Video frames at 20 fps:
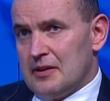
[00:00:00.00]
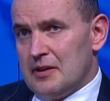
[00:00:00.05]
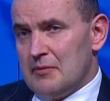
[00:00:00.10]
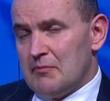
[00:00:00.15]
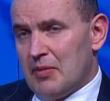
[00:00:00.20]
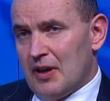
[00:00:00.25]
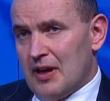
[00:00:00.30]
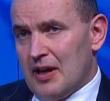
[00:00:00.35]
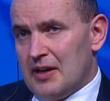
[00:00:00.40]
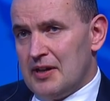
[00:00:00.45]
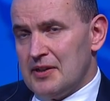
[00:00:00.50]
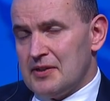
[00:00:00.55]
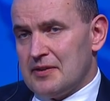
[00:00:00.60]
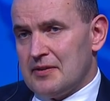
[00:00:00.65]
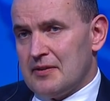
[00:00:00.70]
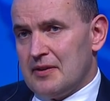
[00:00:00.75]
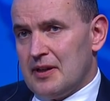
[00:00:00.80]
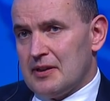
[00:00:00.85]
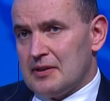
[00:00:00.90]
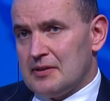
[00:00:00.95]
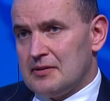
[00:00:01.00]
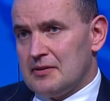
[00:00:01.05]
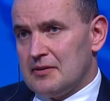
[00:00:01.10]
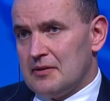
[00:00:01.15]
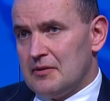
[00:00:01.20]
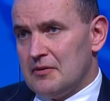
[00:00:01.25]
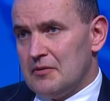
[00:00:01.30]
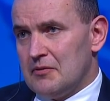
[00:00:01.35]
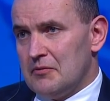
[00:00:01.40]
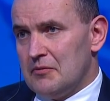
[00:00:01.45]
implies that
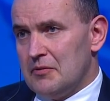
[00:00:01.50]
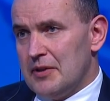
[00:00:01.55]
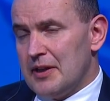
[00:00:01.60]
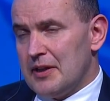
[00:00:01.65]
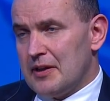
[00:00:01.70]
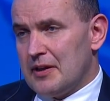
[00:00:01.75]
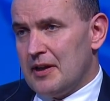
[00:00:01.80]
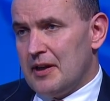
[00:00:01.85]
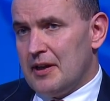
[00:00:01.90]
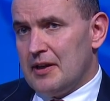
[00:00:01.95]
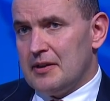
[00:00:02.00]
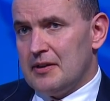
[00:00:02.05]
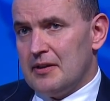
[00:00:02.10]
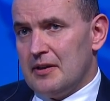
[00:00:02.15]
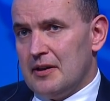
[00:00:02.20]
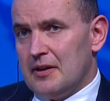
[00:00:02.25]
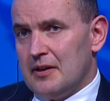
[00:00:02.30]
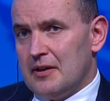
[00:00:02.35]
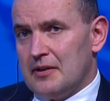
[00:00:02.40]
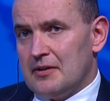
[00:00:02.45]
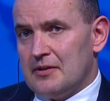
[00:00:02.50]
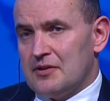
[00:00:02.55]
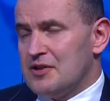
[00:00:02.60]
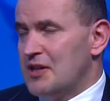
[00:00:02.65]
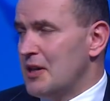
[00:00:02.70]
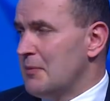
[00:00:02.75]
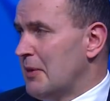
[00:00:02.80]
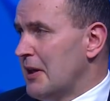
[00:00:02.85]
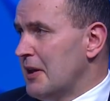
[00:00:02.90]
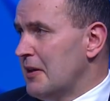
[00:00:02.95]
we can
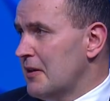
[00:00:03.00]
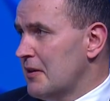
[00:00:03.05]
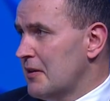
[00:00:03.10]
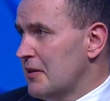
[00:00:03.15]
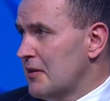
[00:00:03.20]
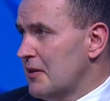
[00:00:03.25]
chip in.